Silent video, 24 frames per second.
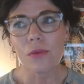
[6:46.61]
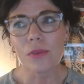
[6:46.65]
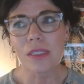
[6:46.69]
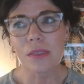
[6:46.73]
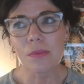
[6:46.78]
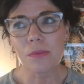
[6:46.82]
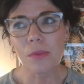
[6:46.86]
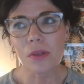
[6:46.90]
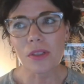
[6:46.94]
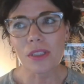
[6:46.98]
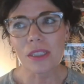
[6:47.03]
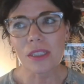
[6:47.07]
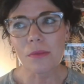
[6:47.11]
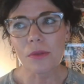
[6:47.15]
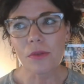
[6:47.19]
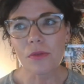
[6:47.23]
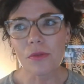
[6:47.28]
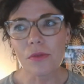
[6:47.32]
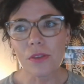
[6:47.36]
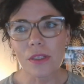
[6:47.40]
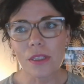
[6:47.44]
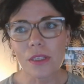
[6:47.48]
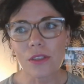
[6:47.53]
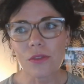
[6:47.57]

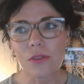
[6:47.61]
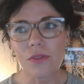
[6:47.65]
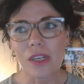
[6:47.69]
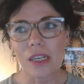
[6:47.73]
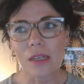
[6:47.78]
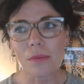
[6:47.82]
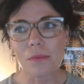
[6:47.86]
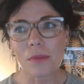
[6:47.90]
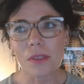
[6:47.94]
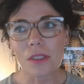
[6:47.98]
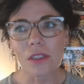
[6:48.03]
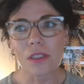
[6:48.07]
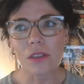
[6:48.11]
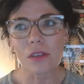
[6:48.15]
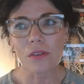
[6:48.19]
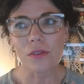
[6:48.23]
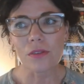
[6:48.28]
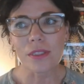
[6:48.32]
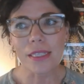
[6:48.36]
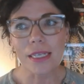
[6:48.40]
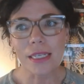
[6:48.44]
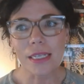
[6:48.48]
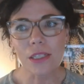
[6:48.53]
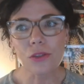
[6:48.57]
responsible for the development
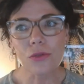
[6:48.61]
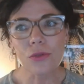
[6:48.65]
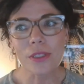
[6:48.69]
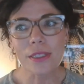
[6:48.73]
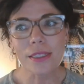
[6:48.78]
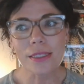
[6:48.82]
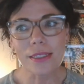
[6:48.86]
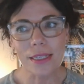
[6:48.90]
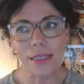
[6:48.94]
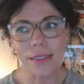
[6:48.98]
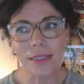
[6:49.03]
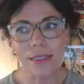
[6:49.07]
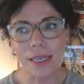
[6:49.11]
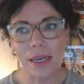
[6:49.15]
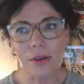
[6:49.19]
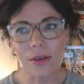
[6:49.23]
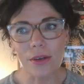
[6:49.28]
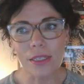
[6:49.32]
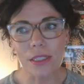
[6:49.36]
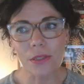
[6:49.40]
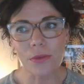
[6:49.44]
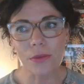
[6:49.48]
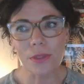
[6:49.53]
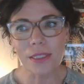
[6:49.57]
of secondary sex
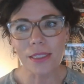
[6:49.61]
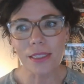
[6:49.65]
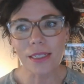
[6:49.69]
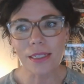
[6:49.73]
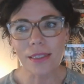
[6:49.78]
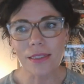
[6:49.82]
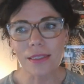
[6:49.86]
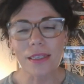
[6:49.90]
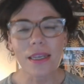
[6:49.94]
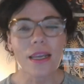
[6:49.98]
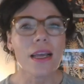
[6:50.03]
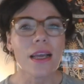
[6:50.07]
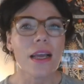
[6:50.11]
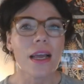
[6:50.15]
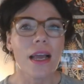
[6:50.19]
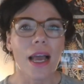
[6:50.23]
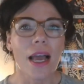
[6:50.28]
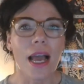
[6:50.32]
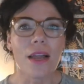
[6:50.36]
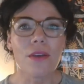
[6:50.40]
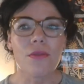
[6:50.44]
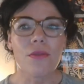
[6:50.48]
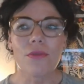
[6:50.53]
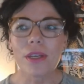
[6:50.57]
characteristics
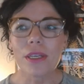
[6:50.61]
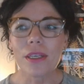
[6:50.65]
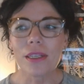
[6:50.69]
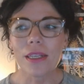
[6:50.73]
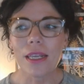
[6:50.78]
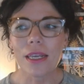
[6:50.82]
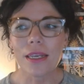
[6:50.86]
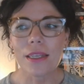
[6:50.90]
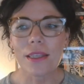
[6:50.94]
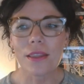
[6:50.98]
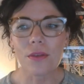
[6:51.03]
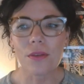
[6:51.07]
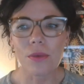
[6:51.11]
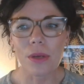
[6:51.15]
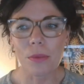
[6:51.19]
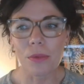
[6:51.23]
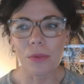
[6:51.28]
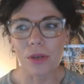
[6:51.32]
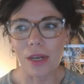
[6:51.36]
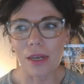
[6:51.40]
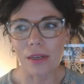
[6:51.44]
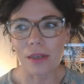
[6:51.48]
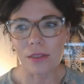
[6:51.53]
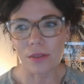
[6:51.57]
and regulating the
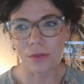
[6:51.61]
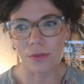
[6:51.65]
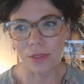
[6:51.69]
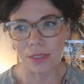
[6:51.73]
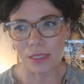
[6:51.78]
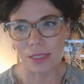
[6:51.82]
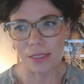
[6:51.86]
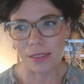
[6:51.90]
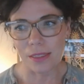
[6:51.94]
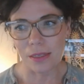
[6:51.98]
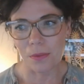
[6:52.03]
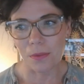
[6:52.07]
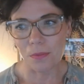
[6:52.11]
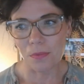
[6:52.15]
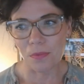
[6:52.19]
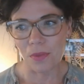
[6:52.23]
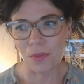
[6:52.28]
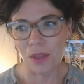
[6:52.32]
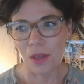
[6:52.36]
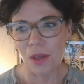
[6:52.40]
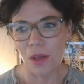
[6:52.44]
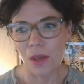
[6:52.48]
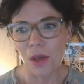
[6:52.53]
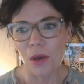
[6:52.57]
reproductive
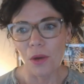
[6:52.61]
system.